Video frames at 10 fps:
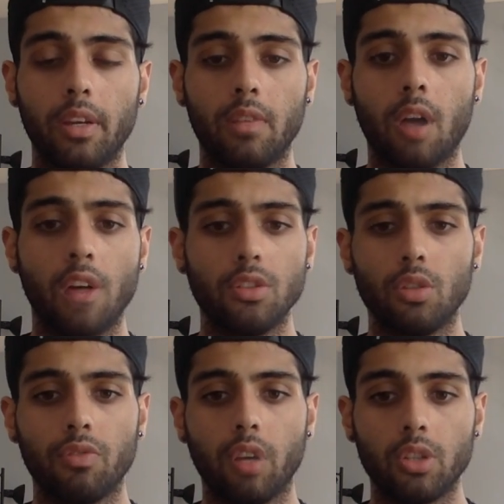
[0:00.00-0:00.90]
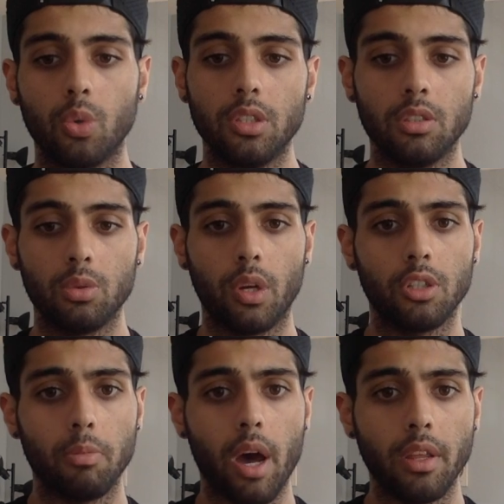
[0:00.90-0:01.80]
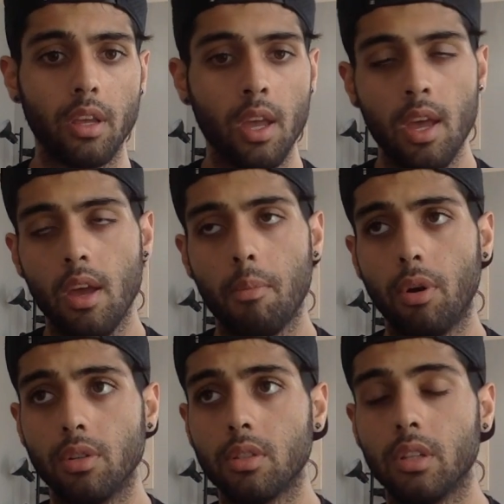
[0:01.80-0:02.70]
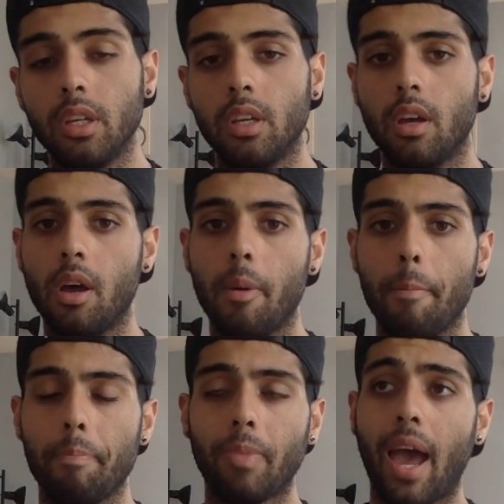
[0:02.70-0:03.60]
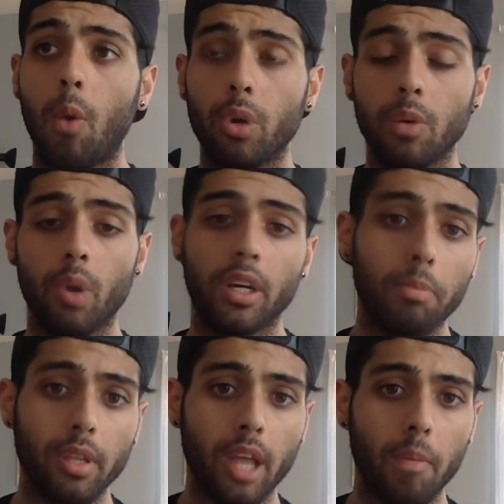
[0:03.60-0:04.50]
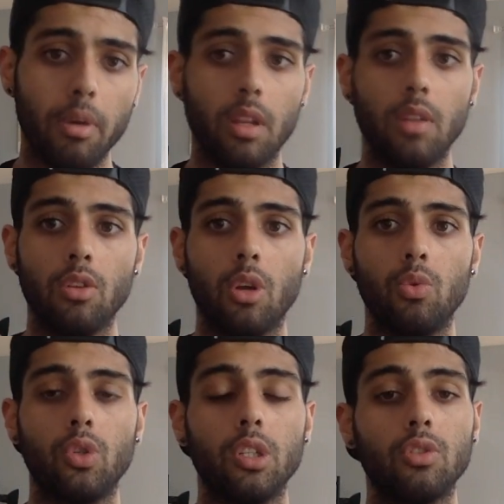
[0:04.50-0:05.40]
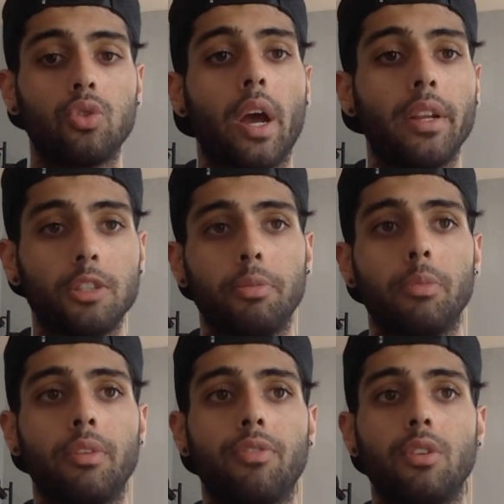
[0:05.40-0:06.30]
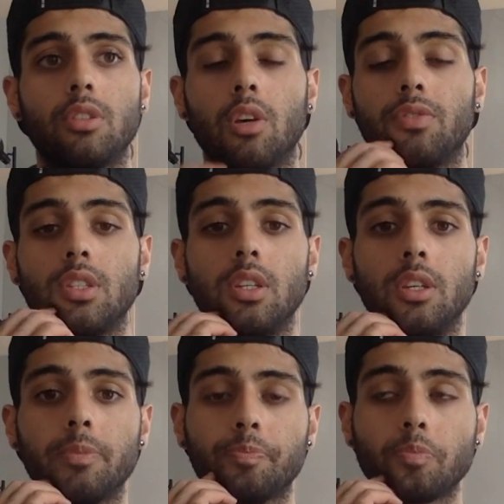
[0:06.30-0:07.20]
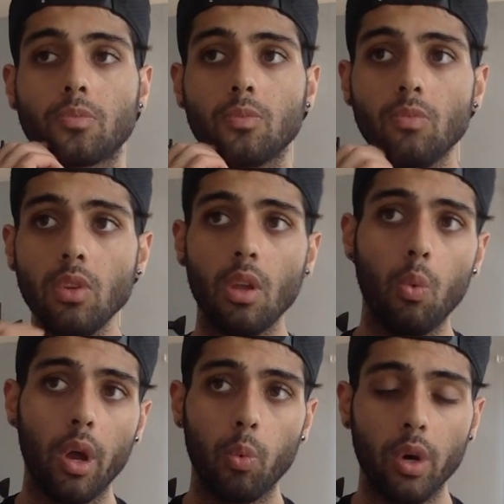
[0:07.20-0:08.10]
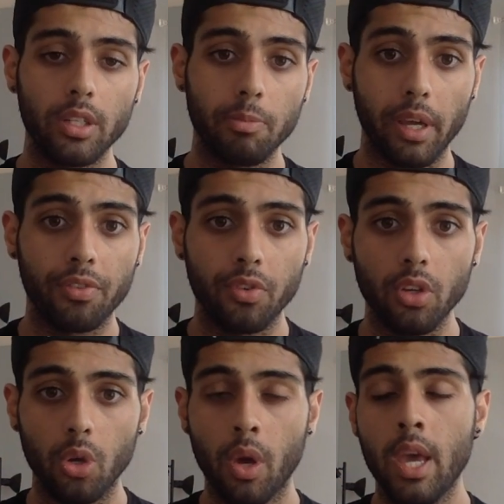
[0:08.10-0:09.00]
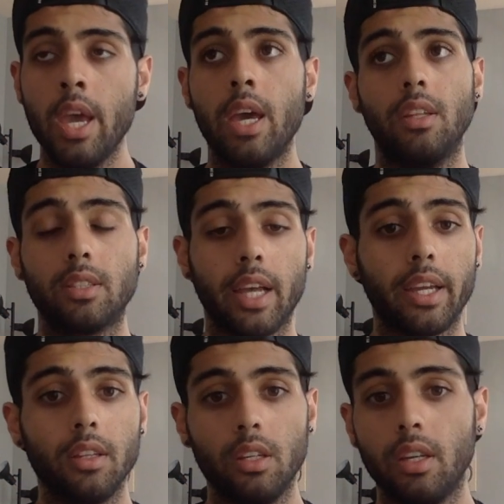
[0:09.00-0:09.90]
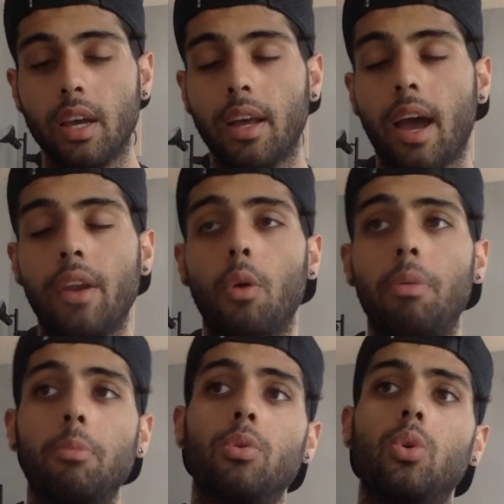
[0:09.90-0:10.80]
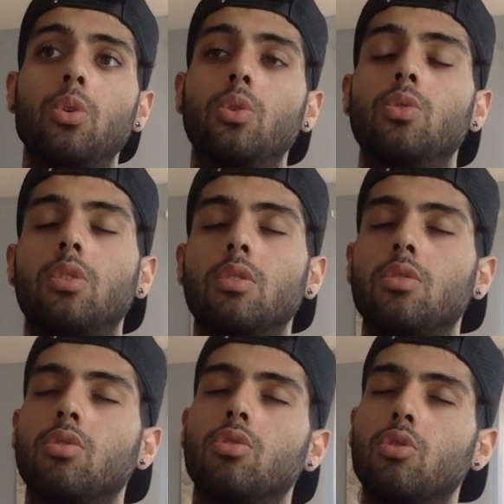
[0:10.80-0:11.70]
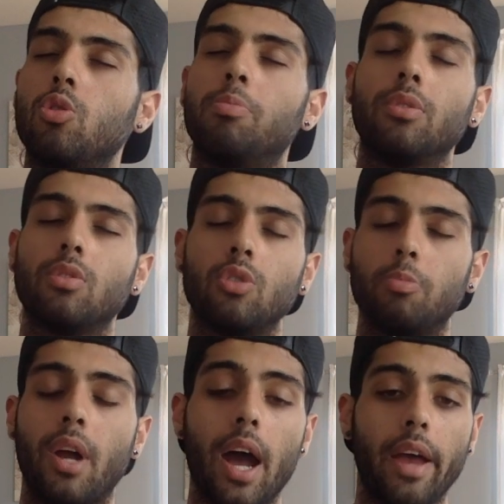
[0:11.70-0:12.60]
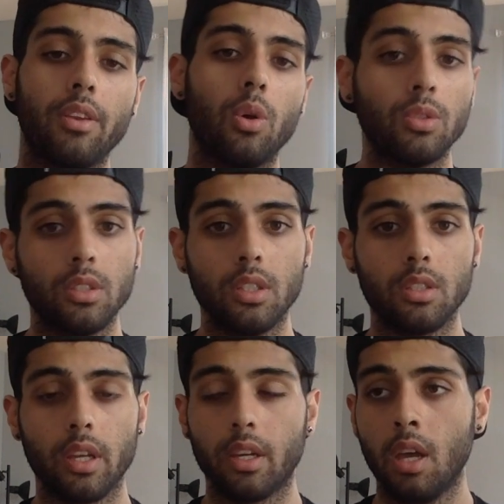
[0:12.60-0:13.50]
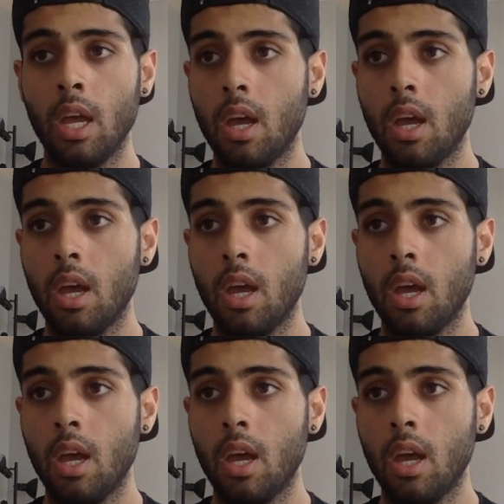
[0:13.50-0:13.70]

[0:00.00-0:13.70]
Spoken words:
causing those fluctuations throughout your body. Personally, I wouldn't recommend that, but you can try and experiment for yourself, see what works best for you. And secondly, I know people who use super high dosages, like